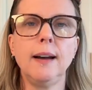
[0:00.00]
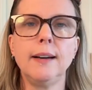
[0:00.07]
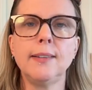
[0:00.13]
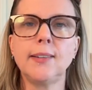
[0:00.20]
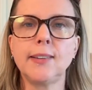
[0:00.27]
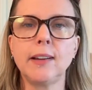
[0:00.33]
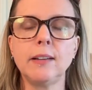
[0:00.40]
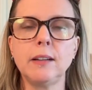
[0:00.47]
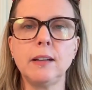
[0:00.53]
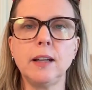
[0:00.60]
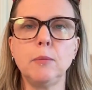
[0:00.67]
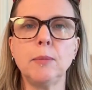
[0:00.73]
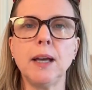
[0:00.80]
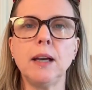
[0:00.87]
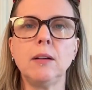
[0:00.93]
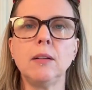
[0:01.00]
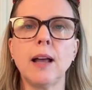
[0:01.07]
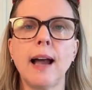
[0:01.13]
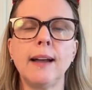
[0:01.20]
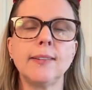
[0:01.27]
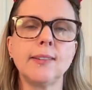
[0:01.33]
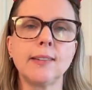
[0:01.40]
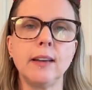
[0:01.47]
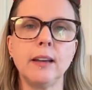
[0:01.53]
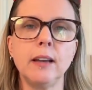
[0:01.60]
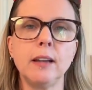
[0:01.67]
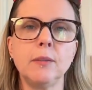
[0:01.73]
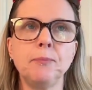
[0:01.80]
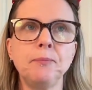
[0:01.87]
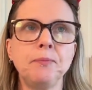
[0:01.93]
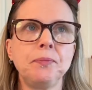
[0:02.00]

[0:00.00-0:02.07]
send an email asking